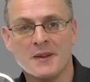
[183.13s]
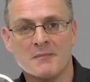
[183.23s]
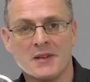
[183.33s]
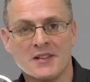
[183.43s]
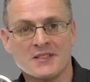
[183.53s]

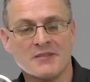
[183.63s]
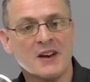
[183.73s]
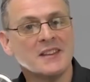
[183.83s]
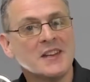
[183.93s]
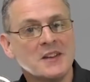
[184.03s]
because if
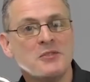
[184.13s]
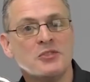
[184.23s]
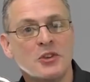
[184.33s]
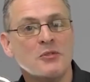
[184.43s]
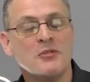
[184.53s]
I didn't
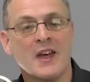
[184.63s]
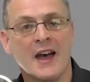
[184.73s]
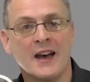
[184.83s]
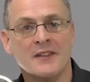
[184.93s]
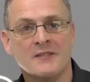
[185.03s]
do that,